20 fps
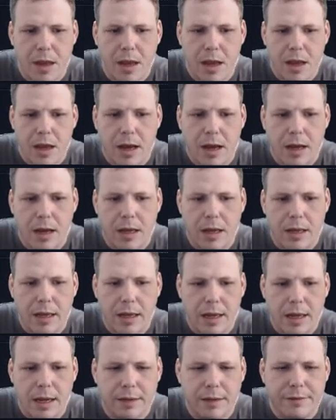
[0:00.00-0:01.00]

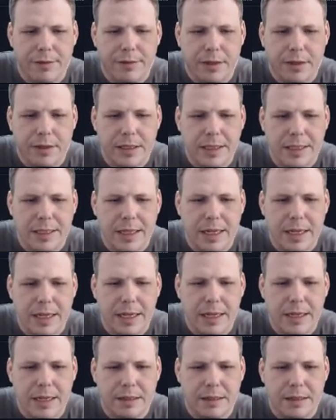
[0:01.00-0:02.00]
And funding,
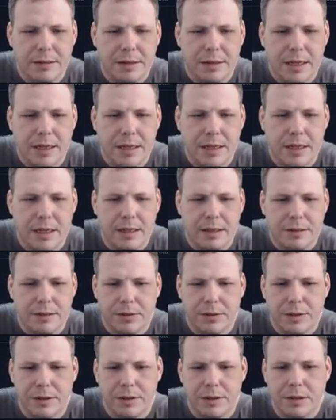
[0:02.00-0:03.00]
and
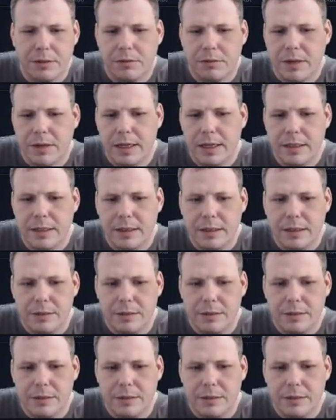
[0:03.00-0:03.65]
so the rate, and